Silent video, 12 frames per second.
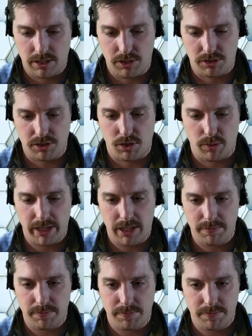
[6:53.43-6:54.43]
all the way
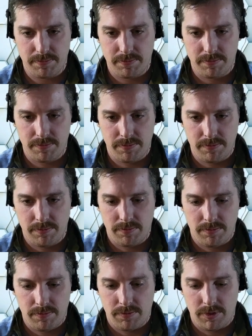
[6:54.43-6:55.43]
up.
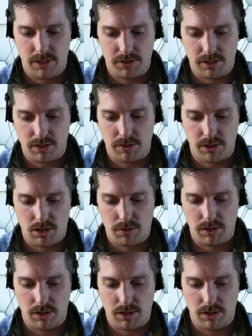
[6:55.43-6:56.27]
Just going lower